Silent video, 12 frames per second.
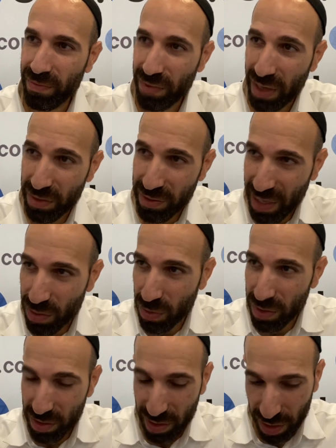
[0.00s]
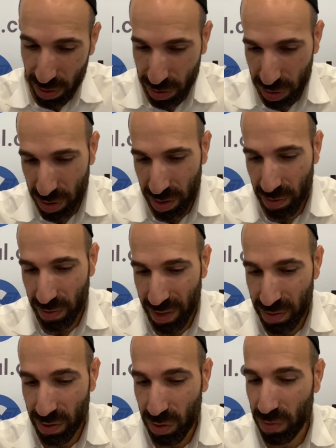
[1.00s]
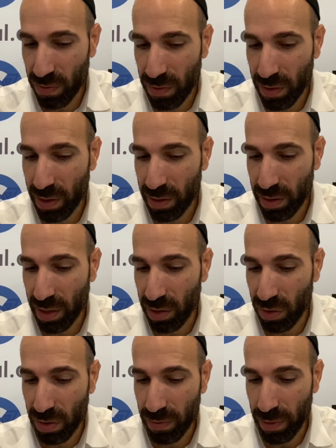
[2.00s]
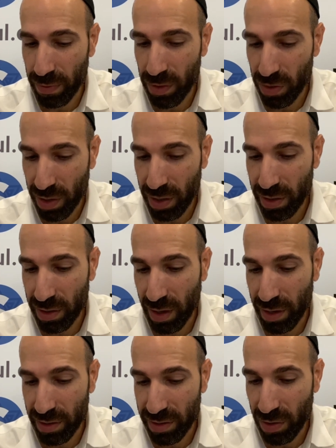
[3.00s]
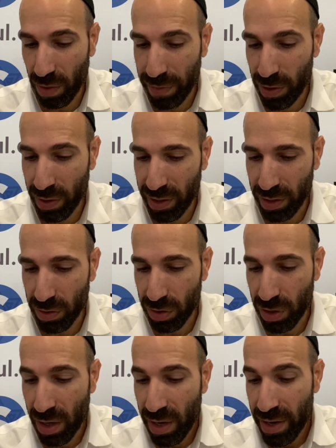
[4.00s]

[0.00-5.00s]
That's what Kadosh. That's what they call him Rabbi Yudah HaNasi, Rabbeinu HaKadosh.